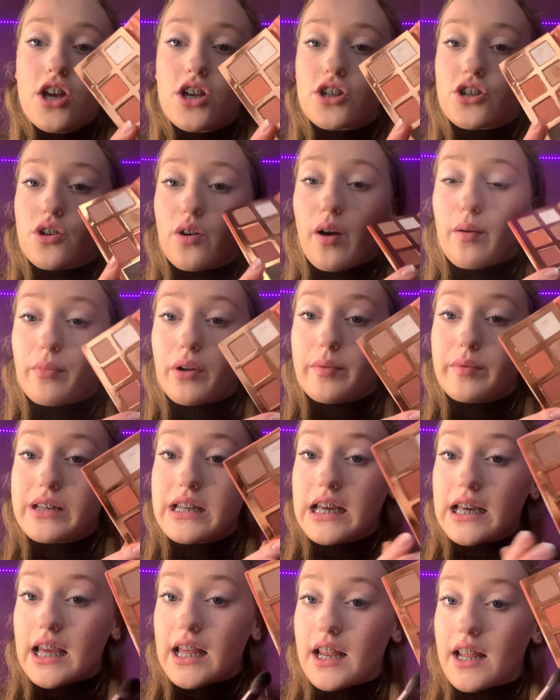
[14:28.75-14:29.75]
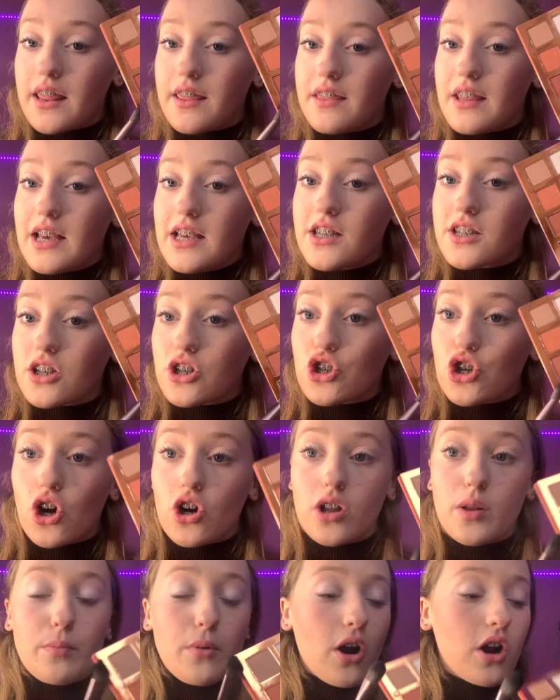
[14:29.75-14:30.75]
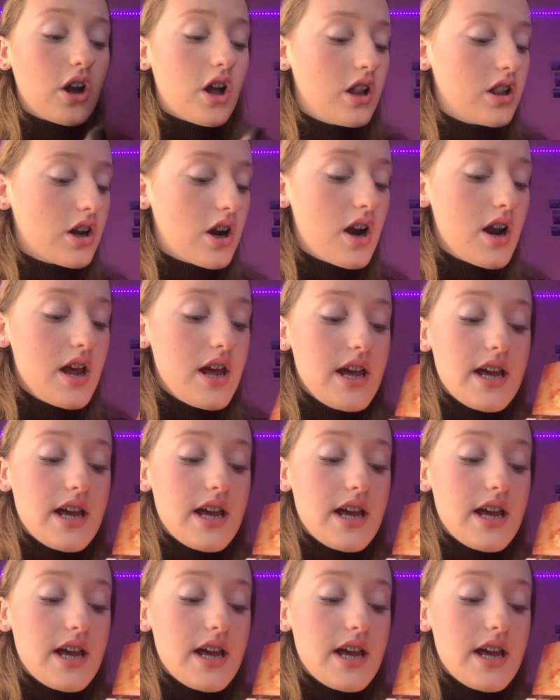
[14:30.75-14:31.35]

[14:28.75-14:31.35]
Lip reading: So I'm going to be taking this chocolate brown colour,